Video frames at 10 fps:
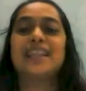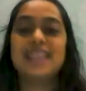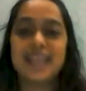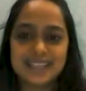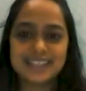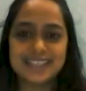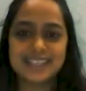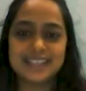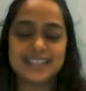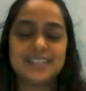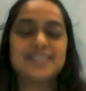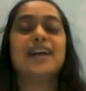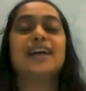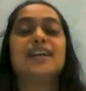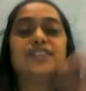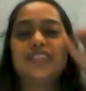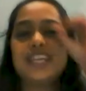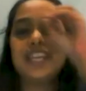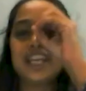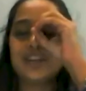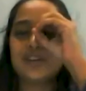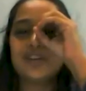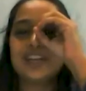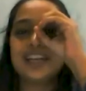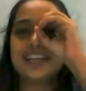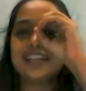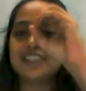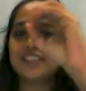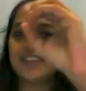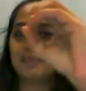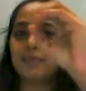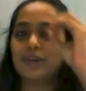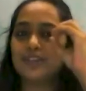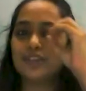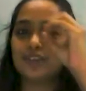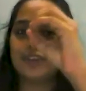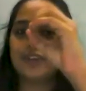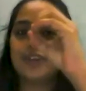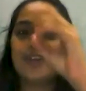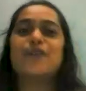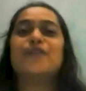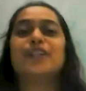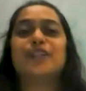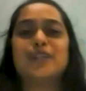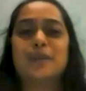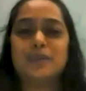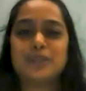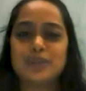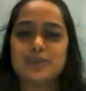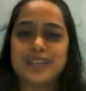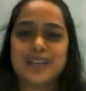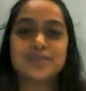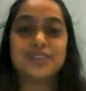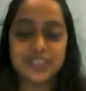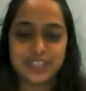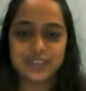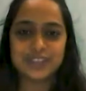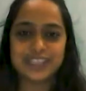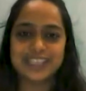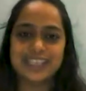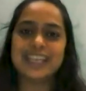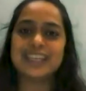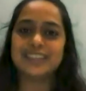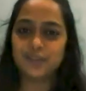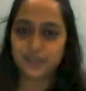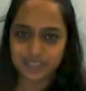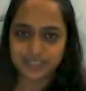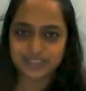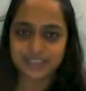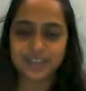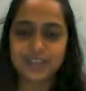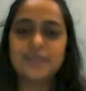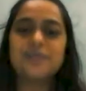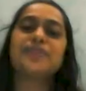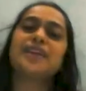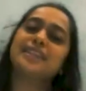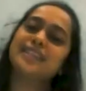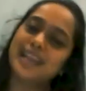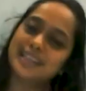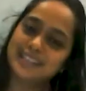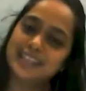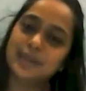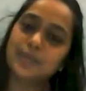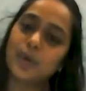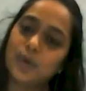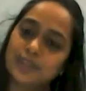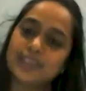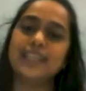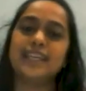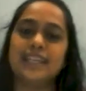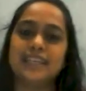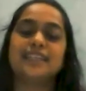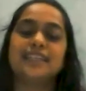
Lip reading: That is 0 degrees temperature. When the temperature becomes 0 degree in the freezer, that time only,